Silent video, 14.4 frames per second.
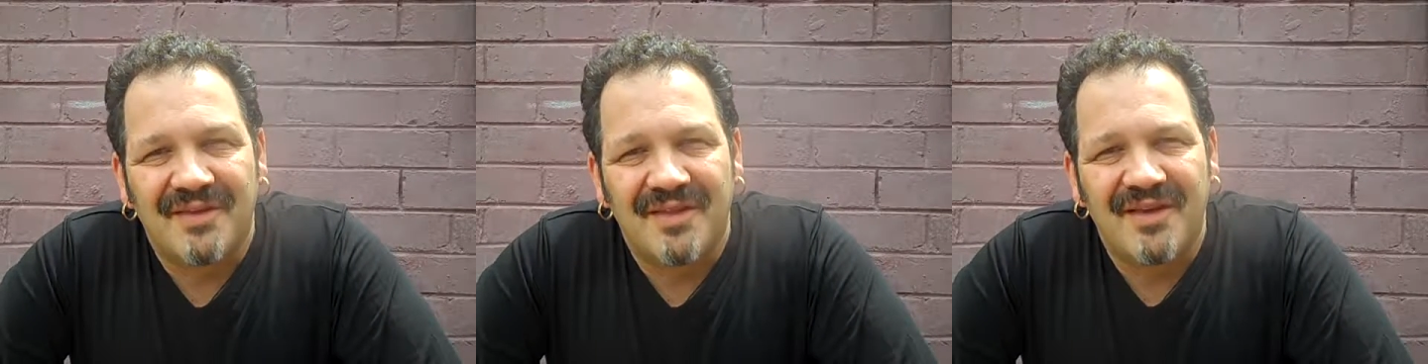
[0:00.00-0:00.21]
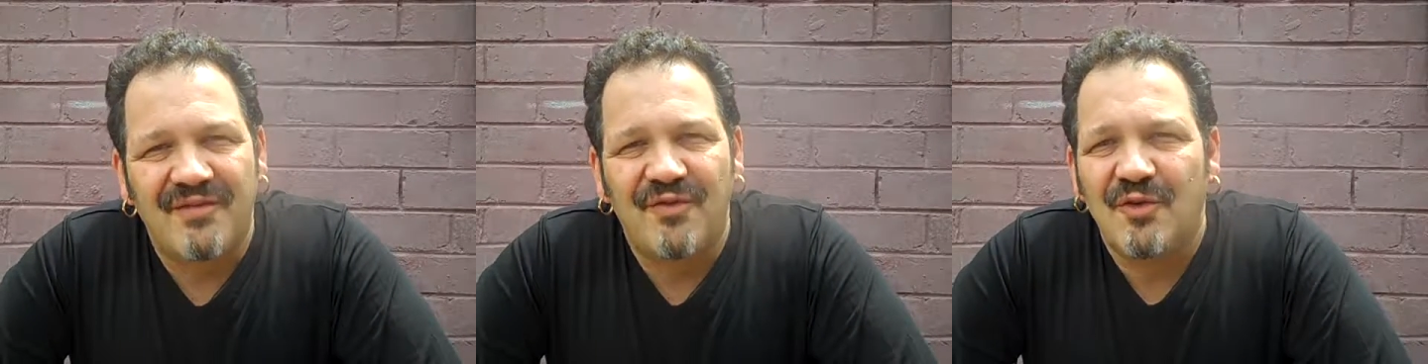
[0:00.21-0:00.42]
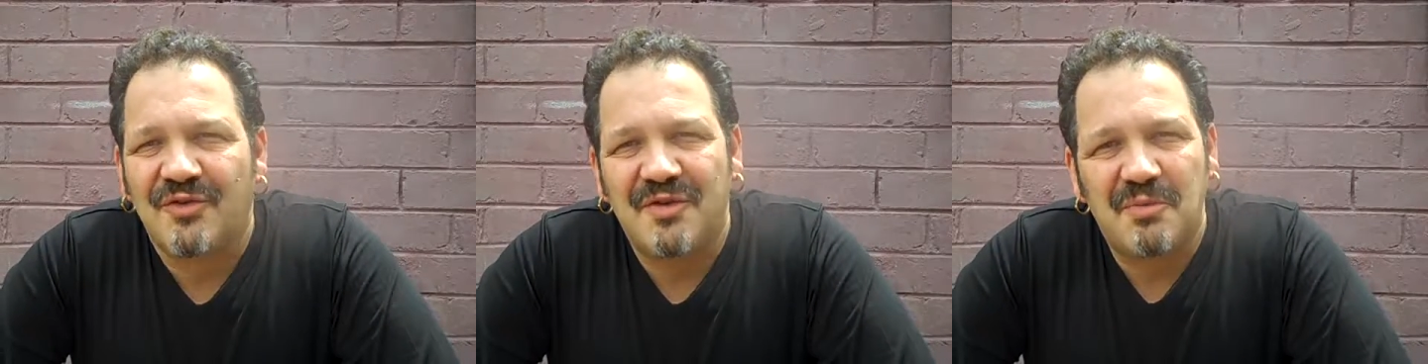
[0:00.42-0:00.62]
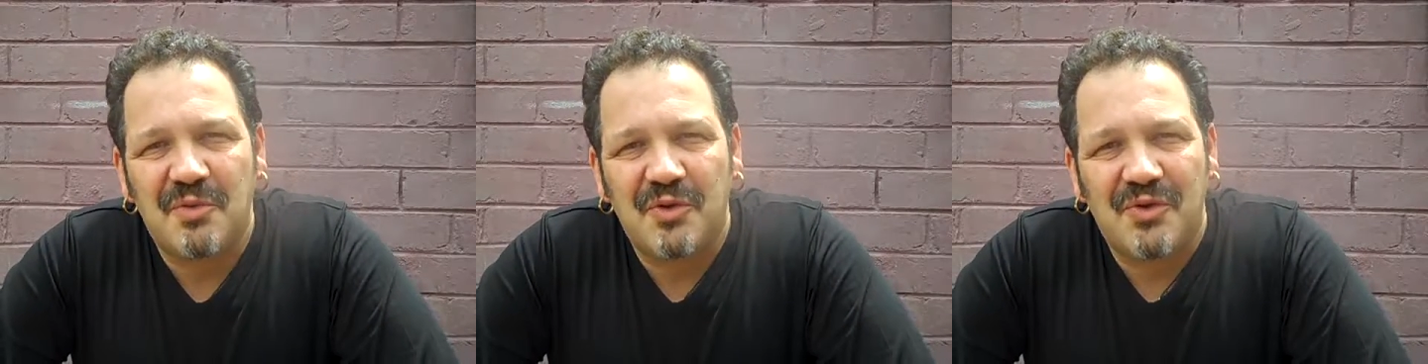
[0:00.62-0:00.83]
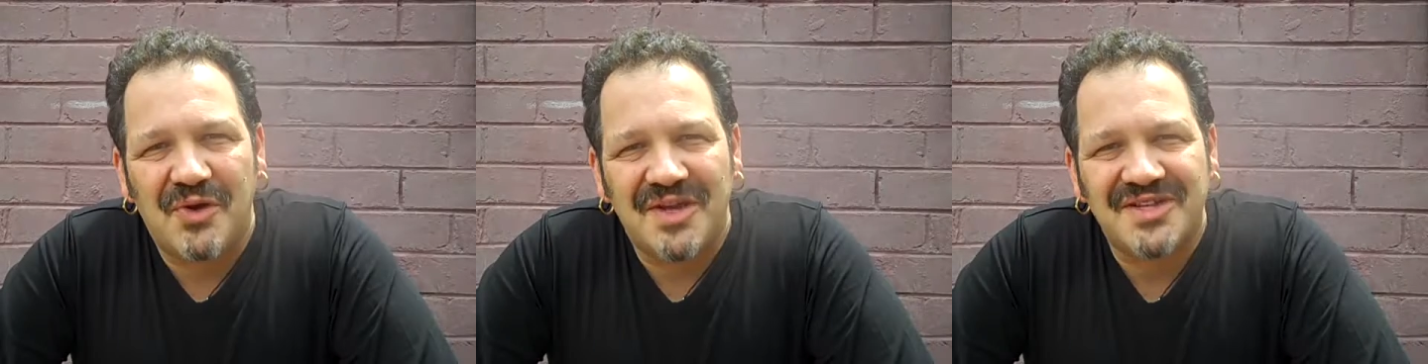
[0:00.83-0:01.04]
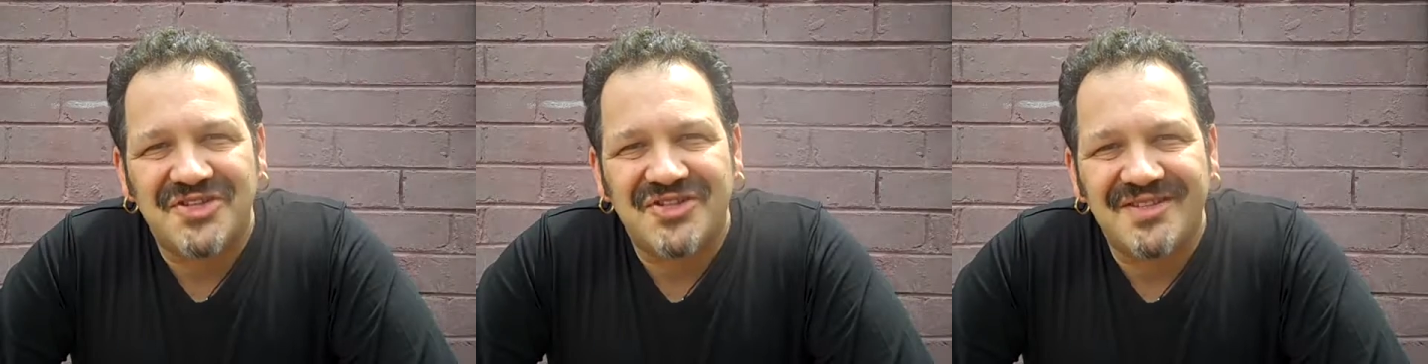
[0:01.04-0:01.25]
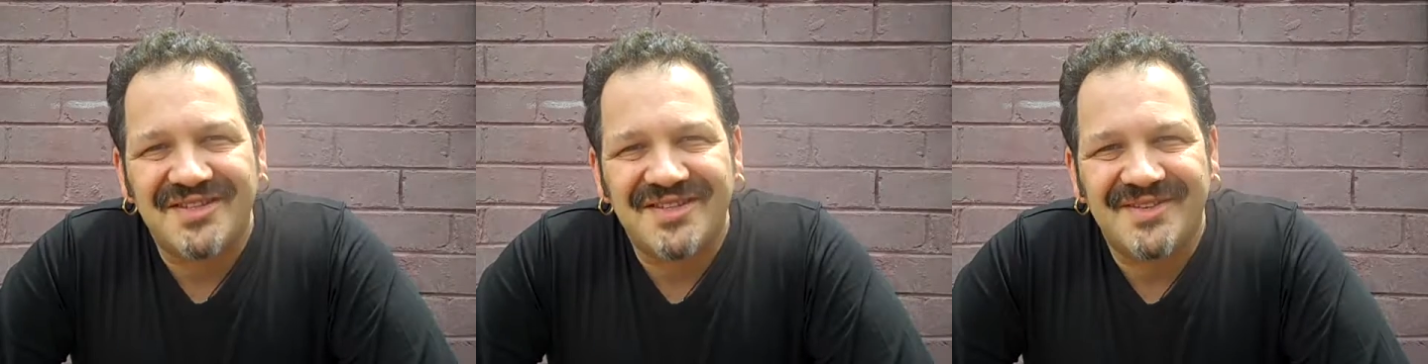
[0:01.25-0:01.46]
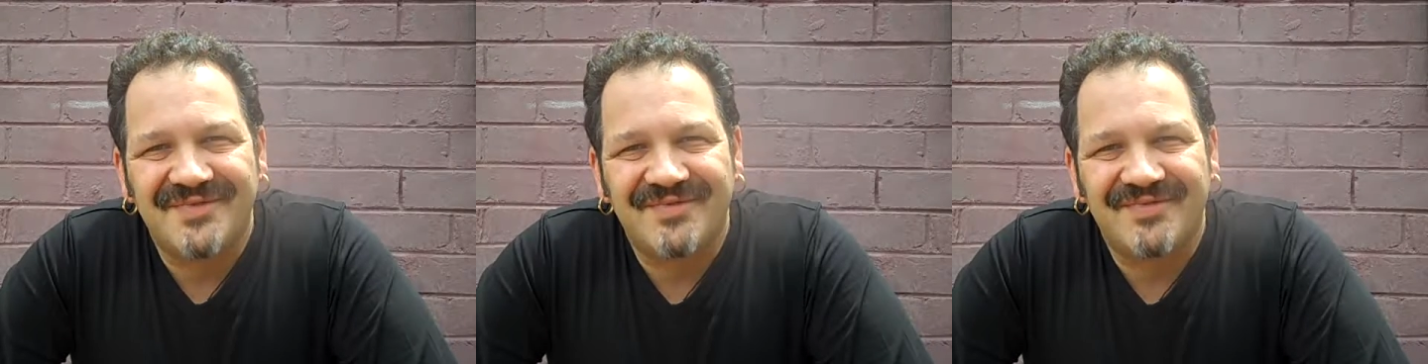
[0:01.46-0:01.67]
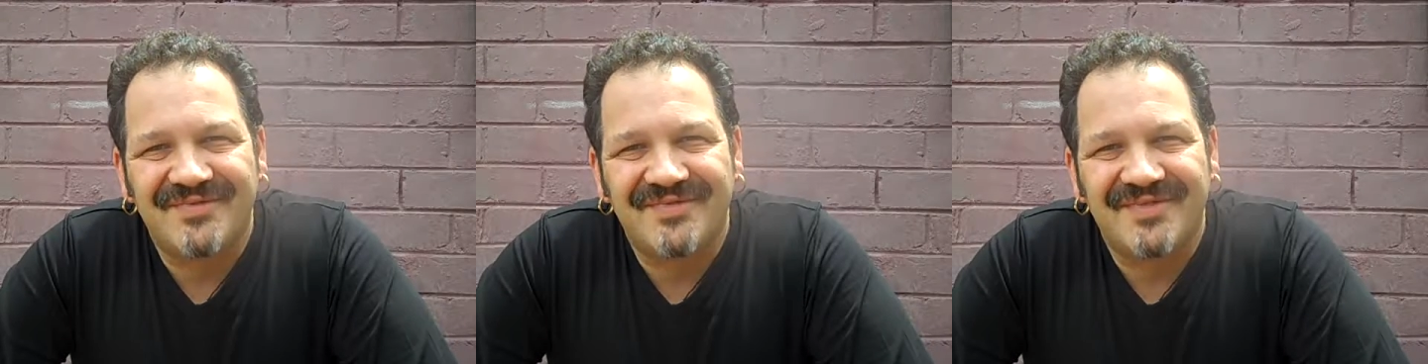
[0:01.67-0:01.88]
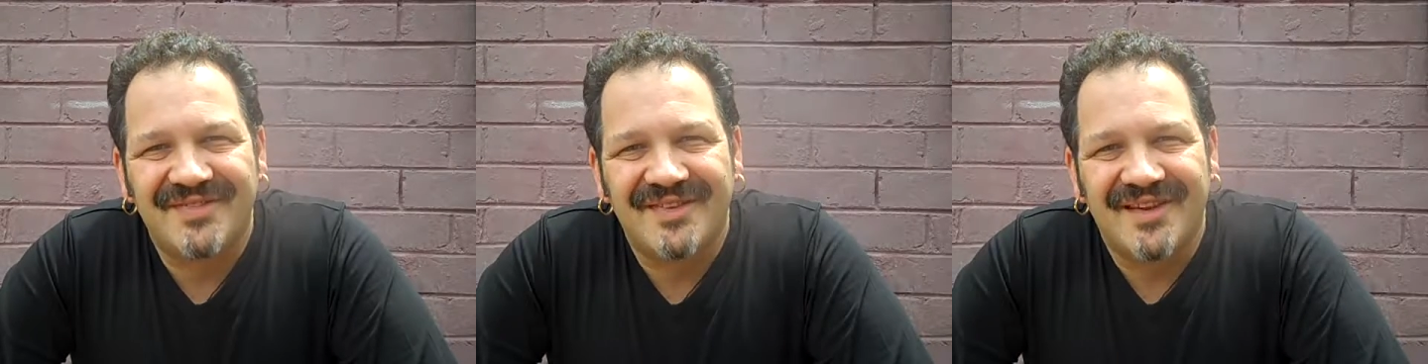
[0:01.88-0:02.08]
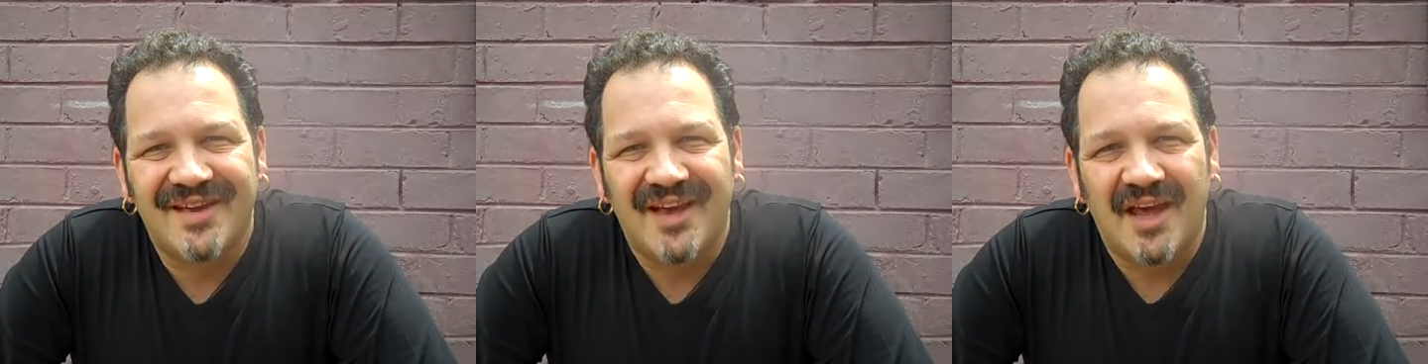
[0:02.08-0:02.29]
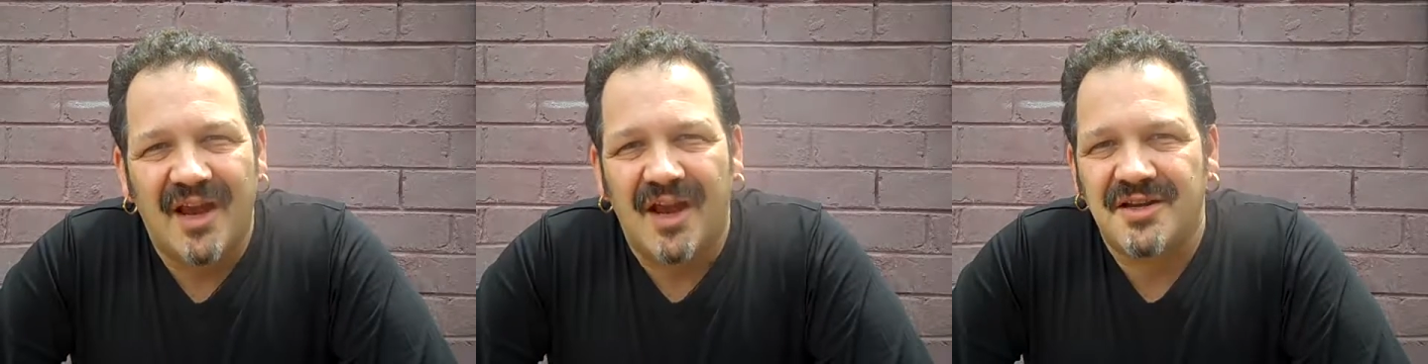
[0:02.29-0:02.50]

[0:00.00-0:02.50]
They're four simple questions, and